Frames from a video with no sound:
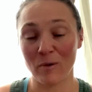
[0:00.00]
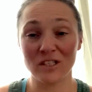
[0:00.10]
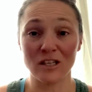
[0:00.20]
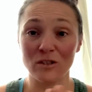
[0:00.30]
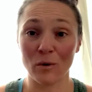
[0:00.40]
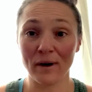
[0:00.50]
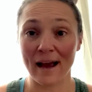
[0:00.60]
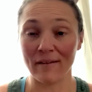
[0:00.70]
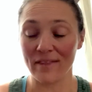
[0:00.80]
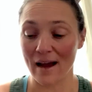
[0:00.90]
which I don't
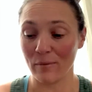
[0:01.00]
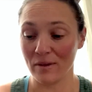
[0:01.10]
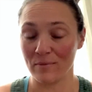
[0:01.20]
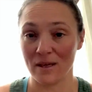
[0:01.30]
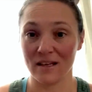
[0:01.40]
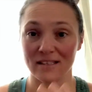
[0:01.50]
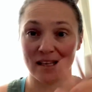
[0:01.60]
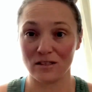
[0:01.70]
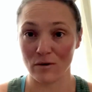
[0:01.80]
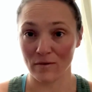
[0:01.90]
have that with me because
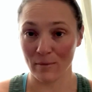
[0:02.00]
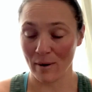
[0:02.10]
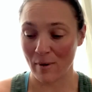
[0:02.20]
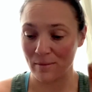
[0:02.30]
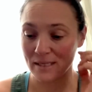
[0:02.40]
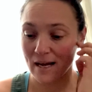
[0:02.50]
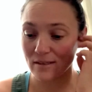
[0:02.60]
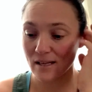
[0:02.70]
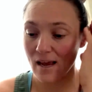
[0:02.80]
that's over at my mom's house.